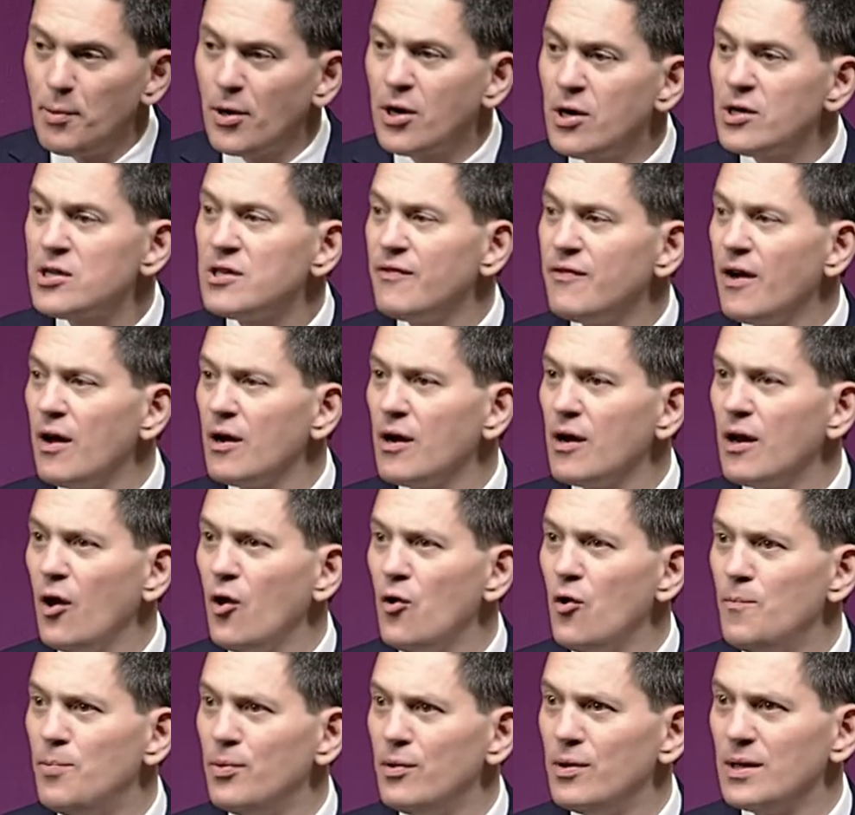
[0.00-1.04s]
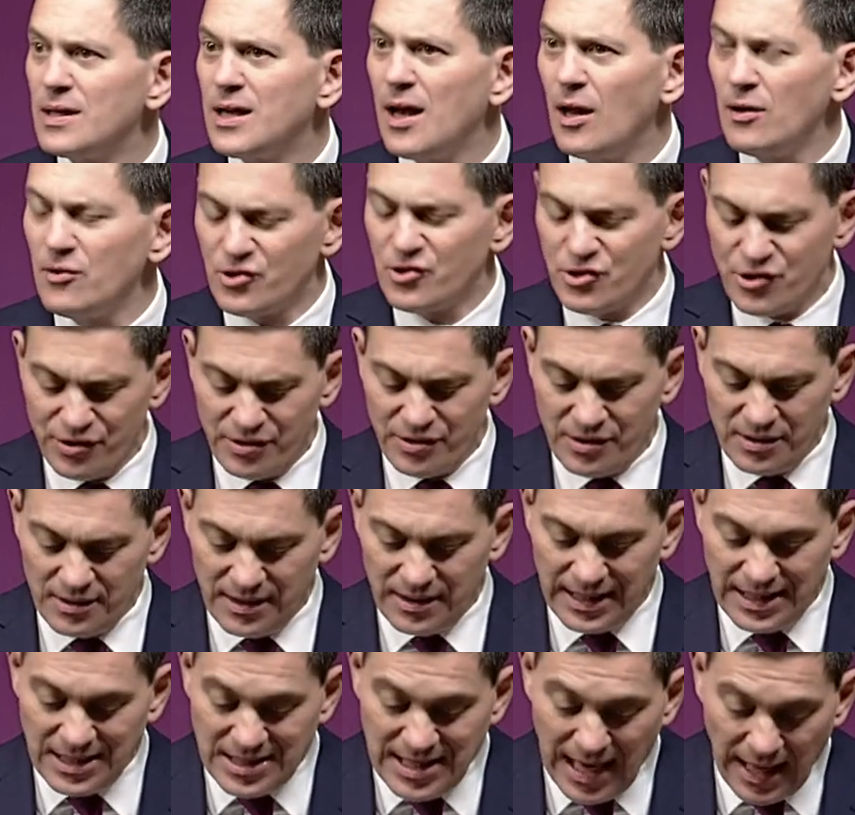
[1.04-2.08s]
because of our global
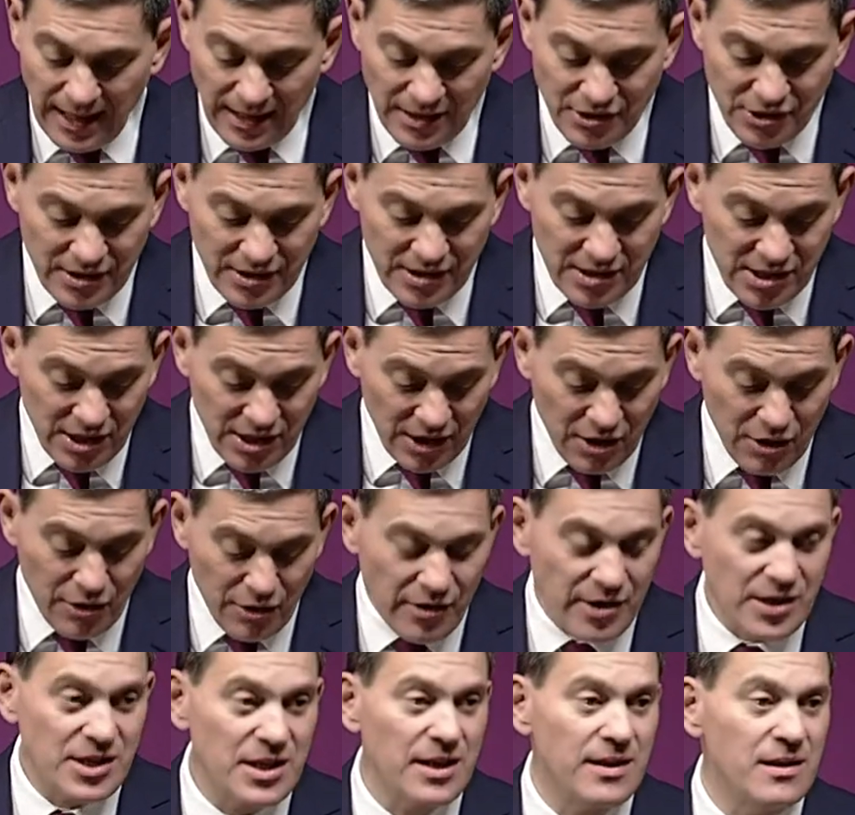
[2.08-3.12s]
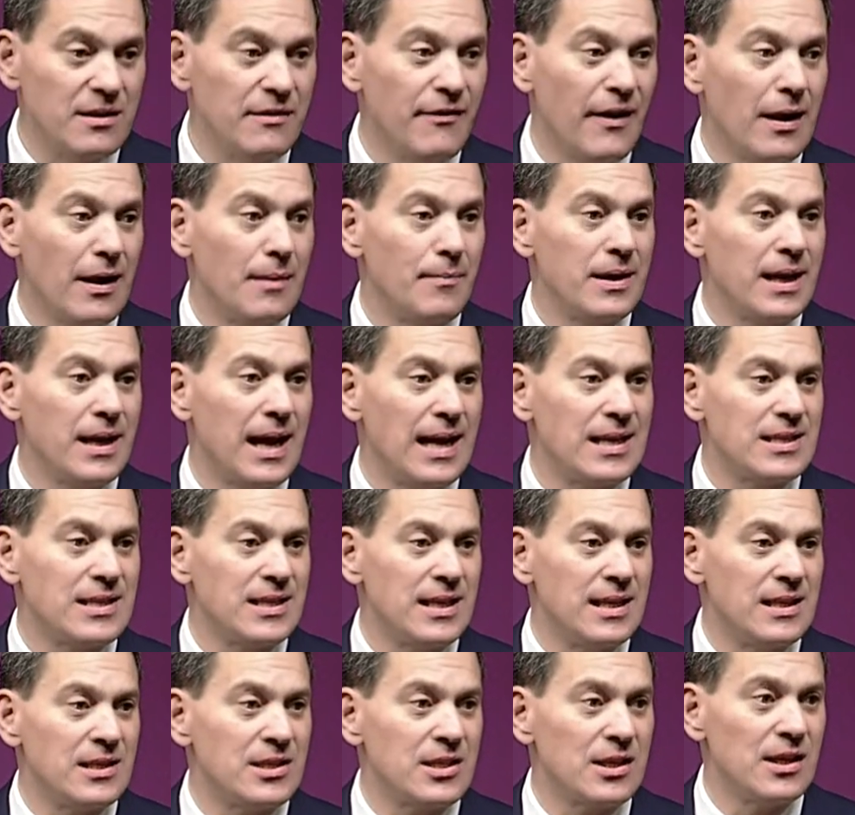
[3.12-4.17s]
cultural intelligence, security, and development
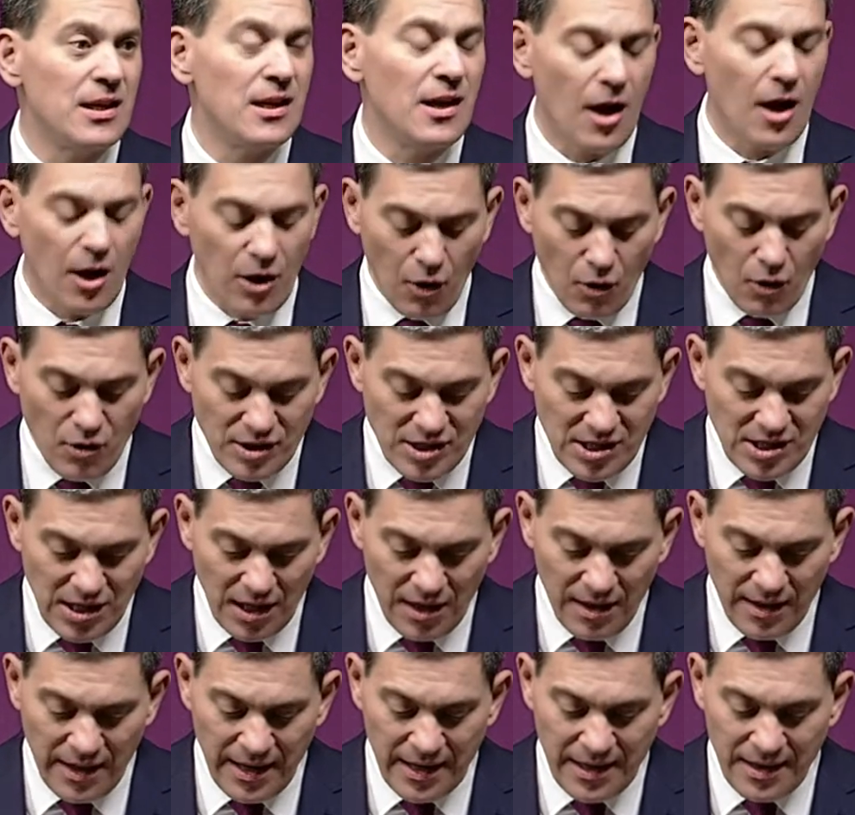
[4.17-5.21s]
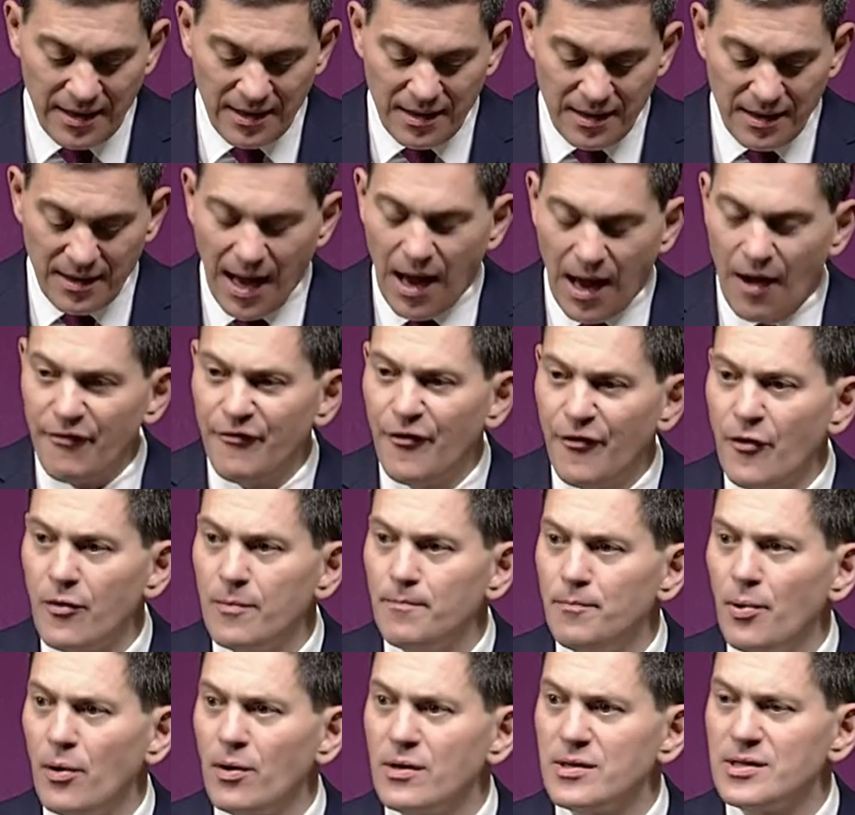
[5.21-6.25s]
assets alongside our
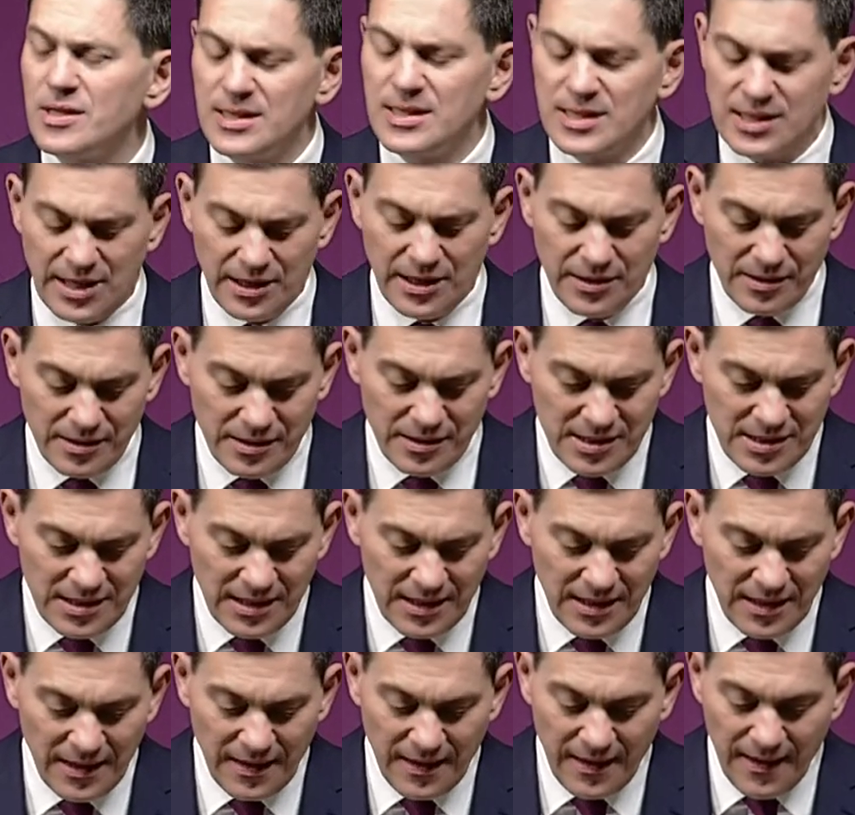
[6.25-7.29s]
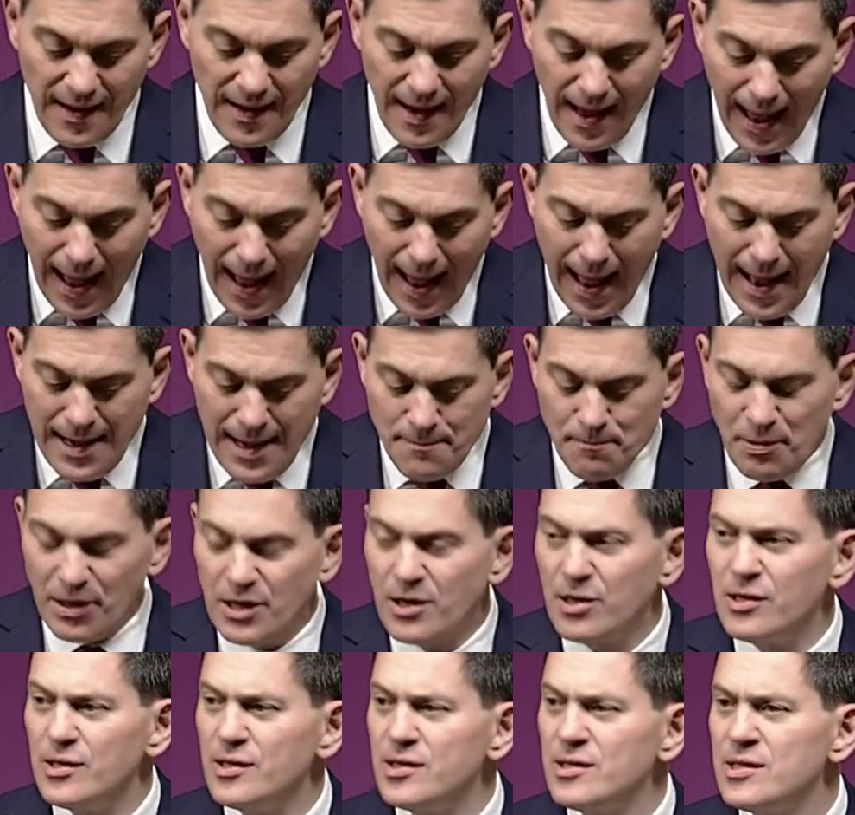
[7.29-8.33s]
foreign policy skills, and
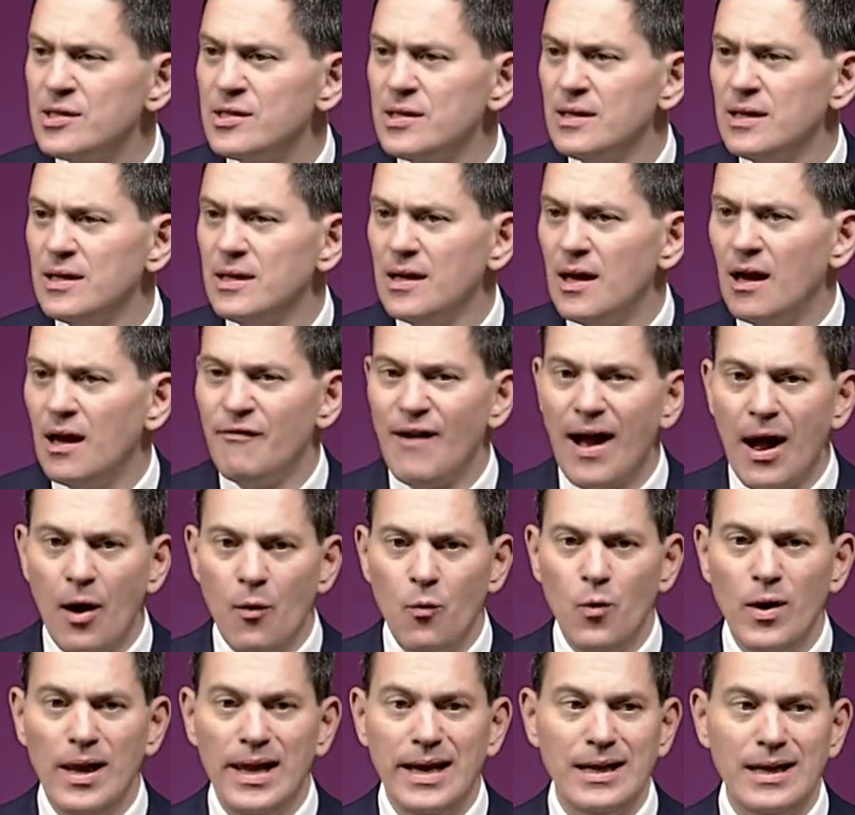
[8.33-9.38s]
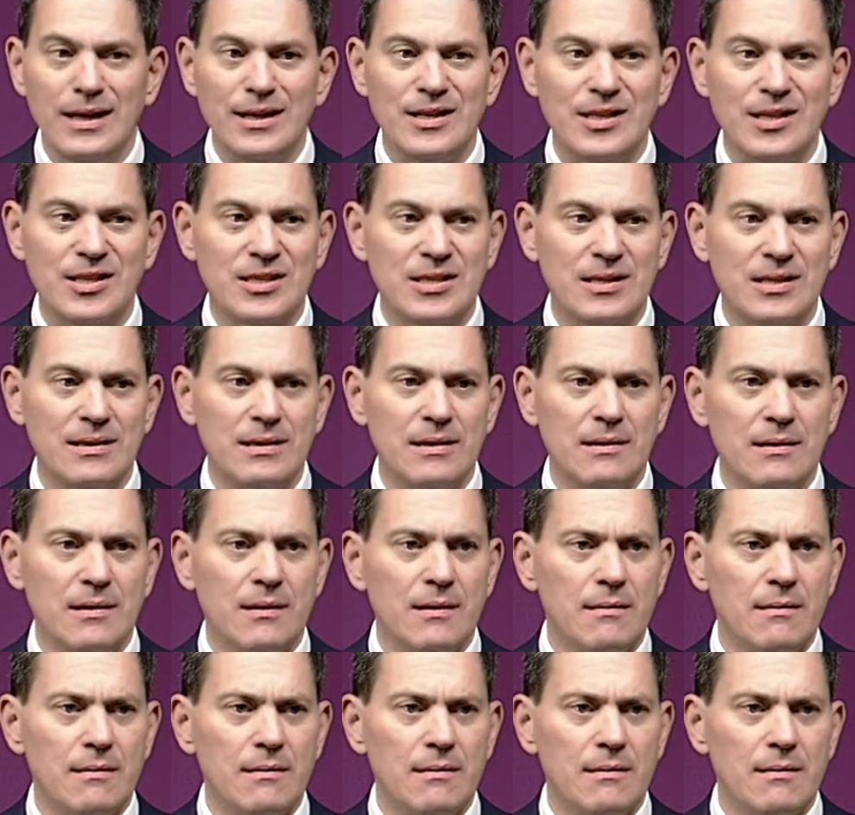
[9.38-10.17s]
because of our willingness